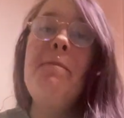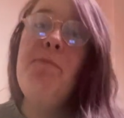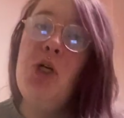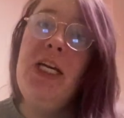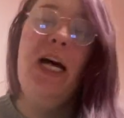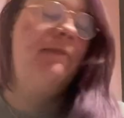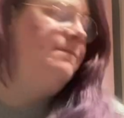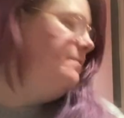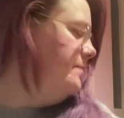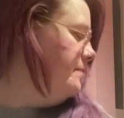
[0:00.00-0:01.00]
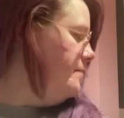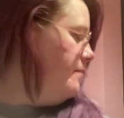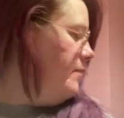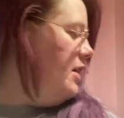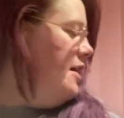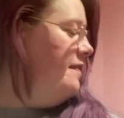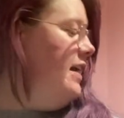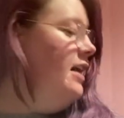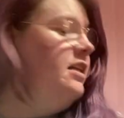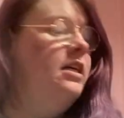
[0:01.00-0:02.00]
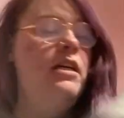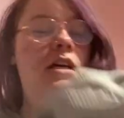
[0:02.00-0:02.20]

but yeah. And then